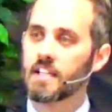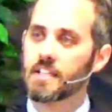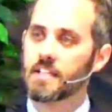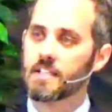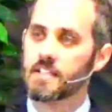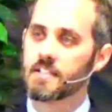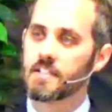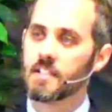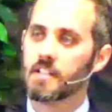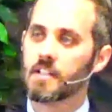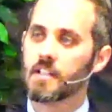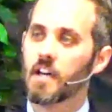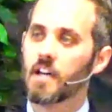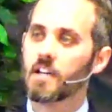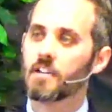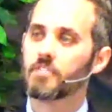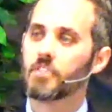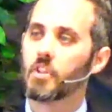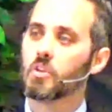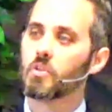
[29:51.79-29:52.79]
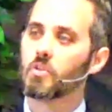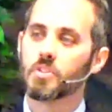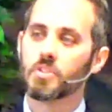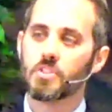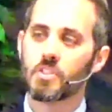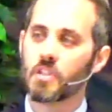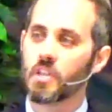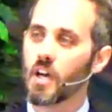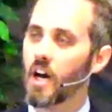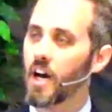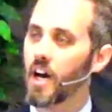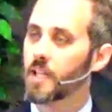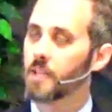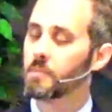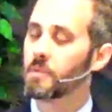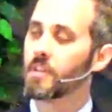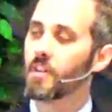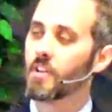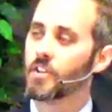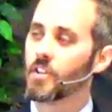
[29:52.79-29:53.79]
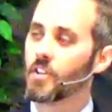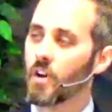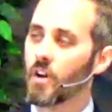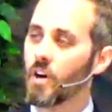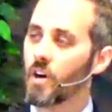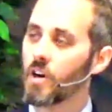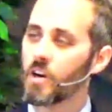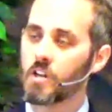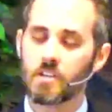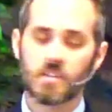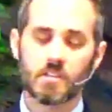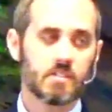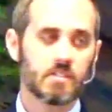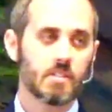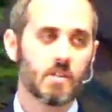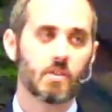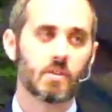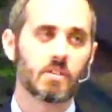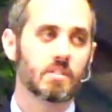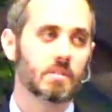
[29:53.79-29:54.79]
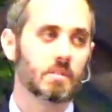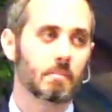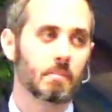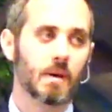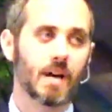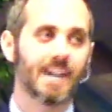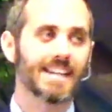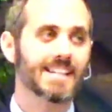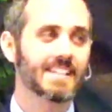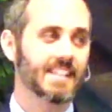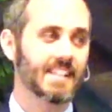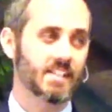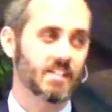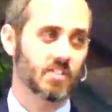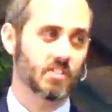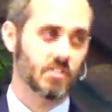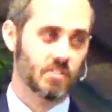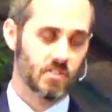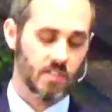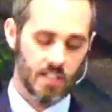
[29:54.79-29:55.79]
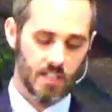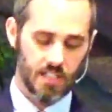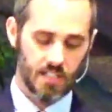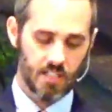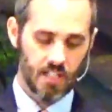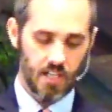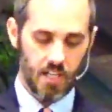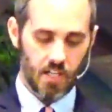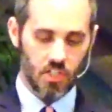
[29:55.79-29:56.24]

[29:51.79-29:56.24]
is to love the Lord your God with all your heart, soul, mind, and strength.